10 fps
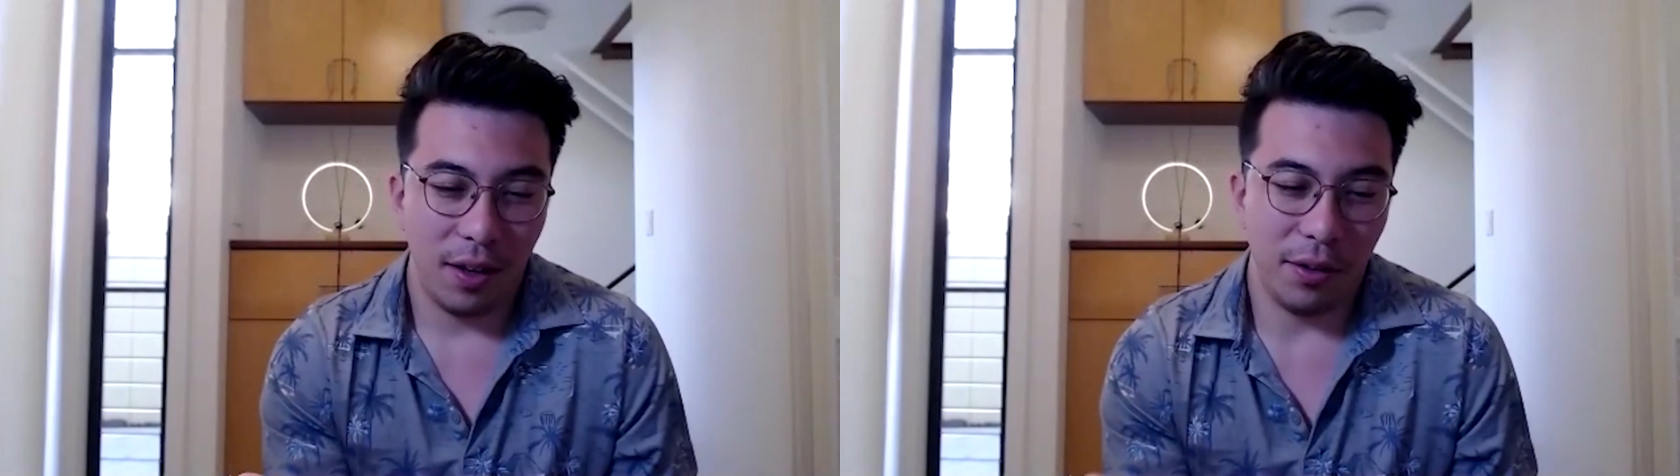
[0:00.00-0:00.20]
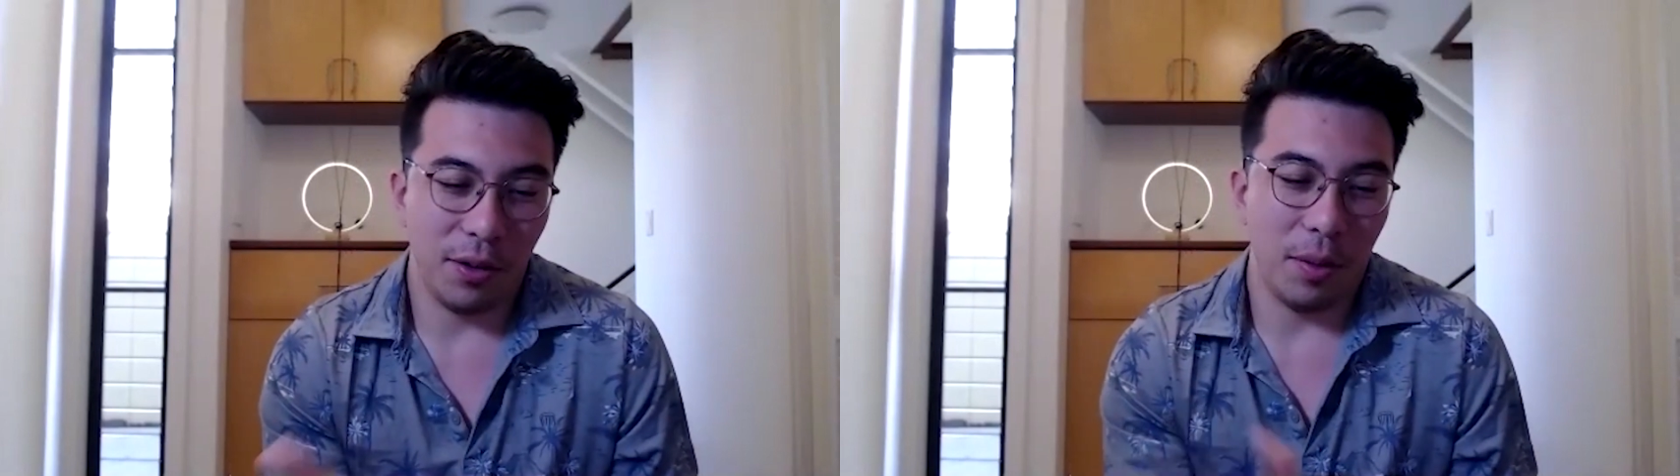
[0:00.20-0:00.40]

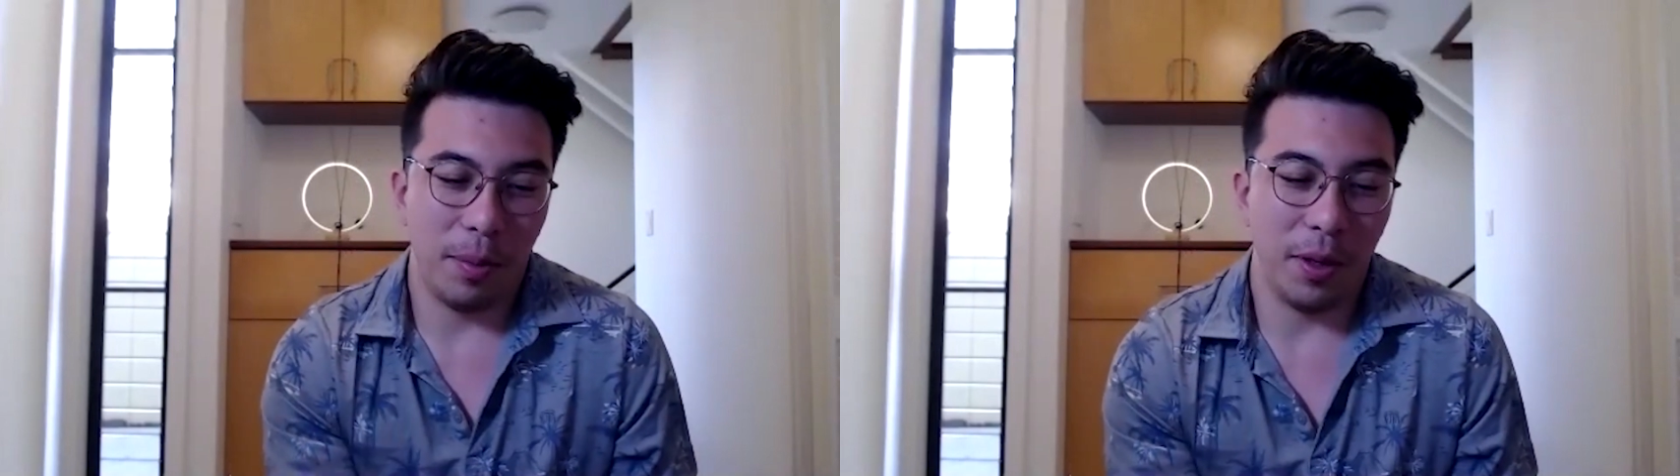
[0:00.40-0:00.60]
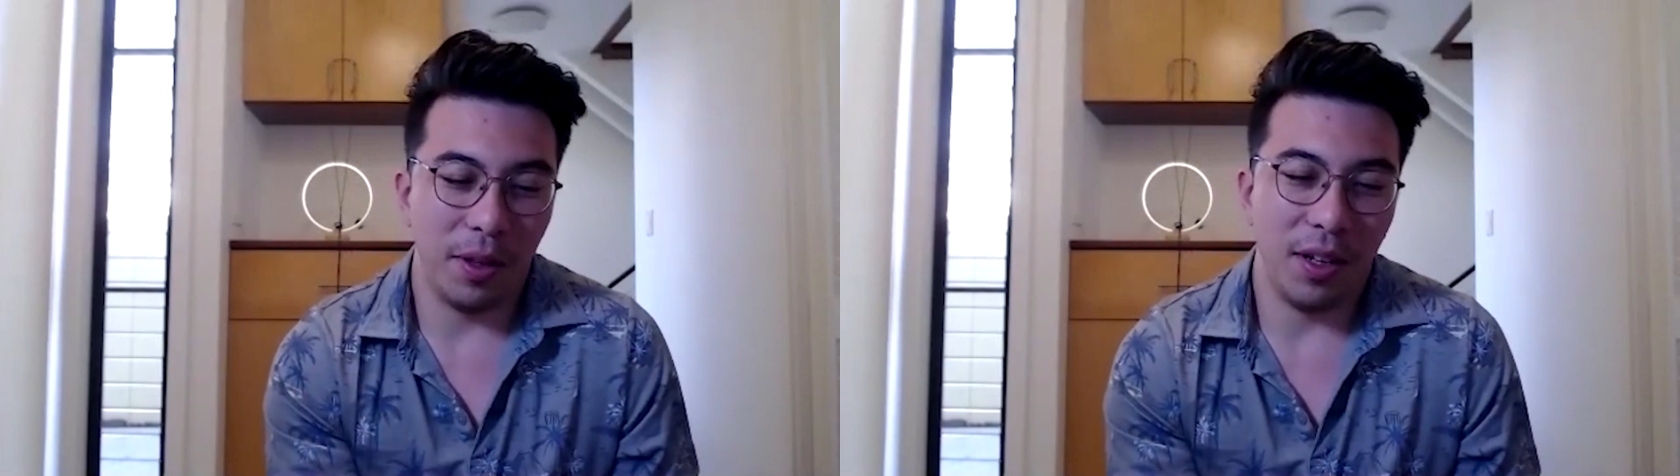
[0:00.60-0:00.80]
your
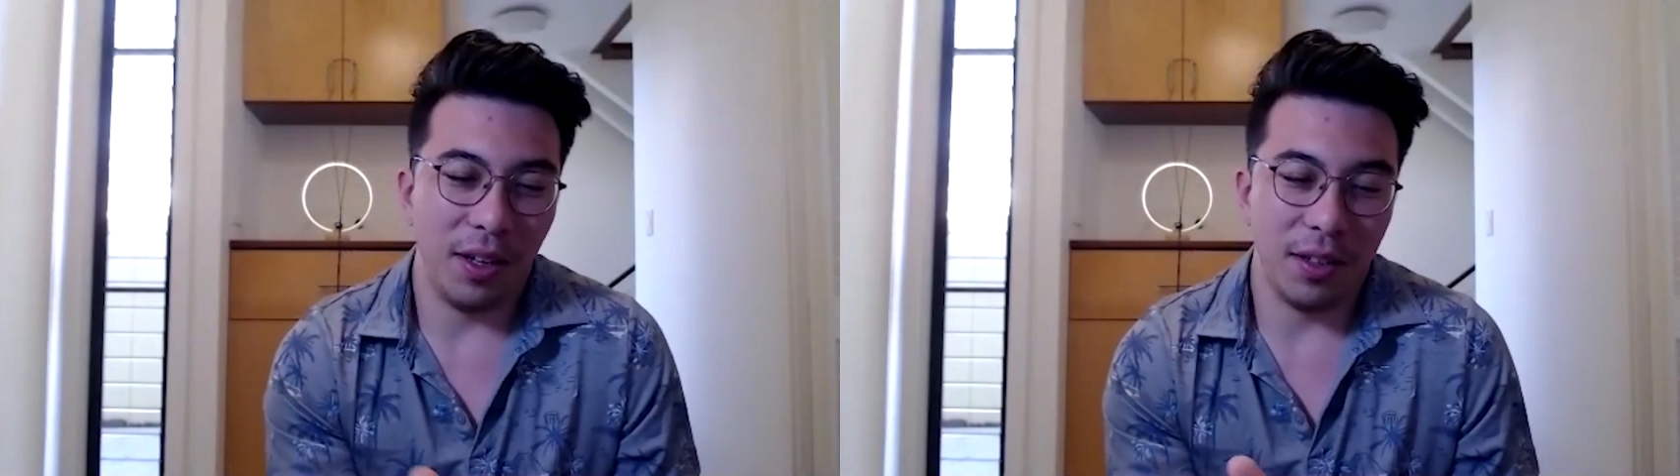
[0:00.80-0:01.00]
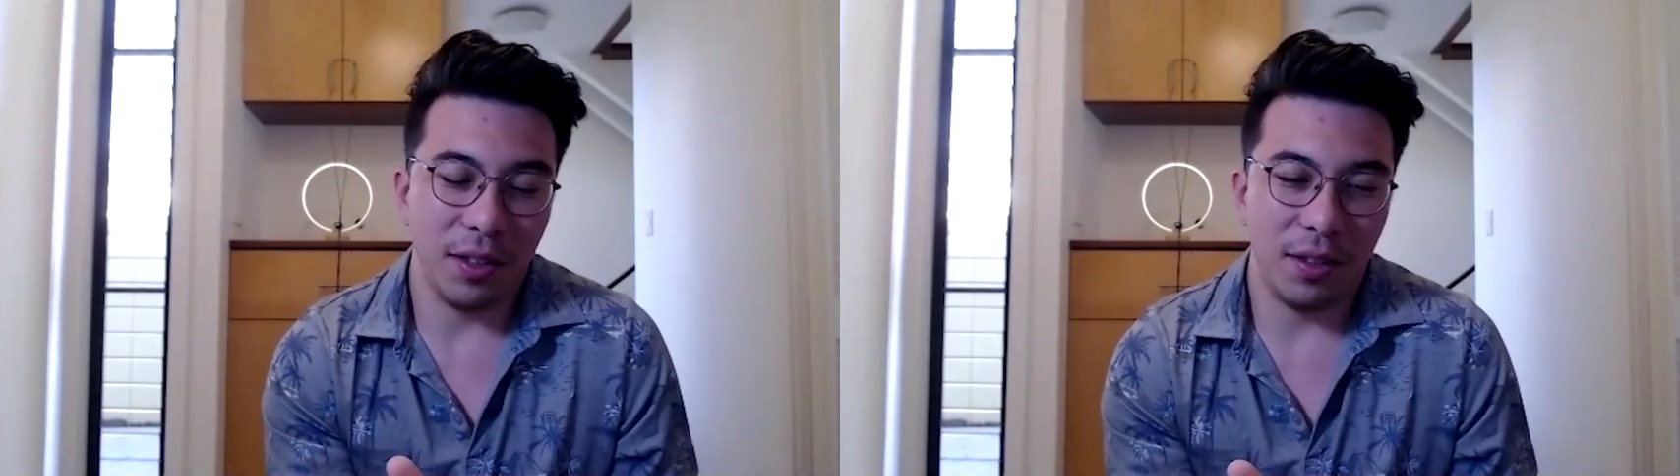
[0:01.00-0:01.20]

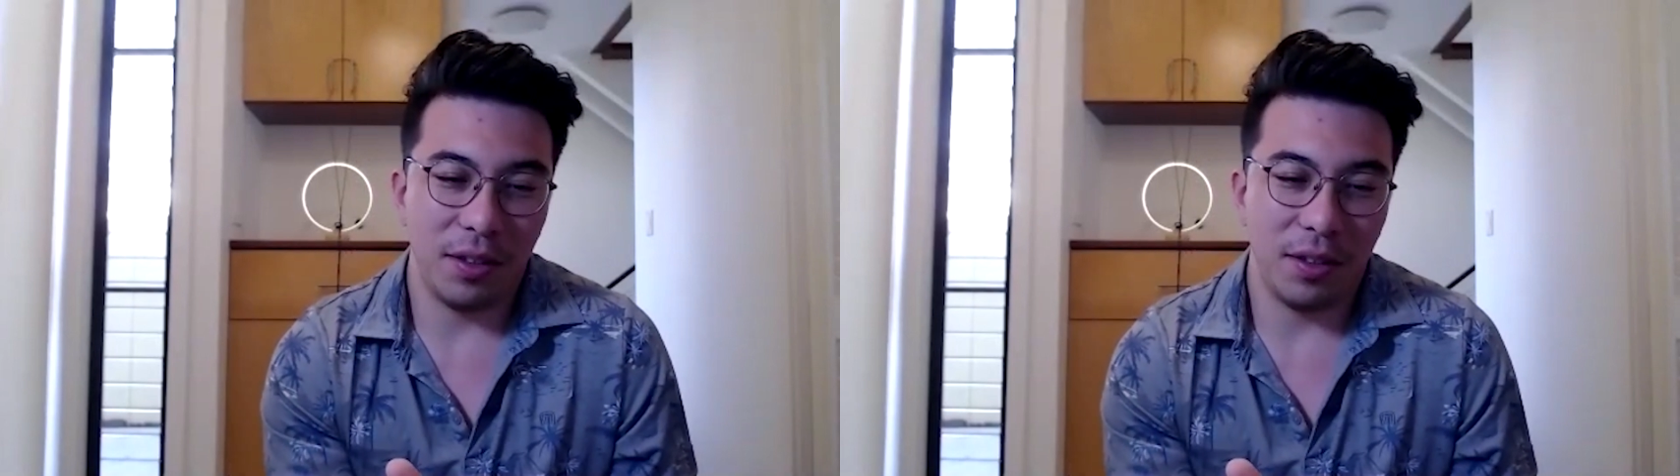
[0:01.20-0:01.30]
ability